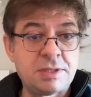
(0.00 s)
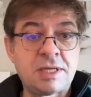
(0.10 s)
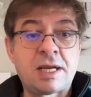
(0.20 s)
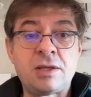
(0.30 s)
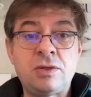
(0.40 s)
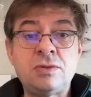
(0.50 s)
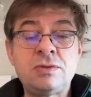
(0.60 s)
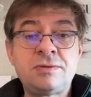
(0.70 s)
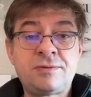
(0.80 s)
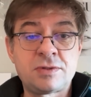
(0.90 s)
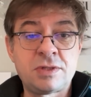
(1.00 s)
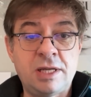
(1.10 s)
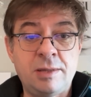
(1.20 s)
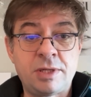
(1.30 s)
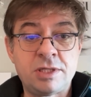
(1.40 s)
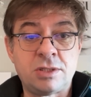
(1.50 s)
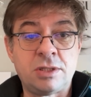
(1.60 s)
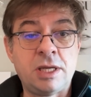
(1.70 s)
that are used for the calibration.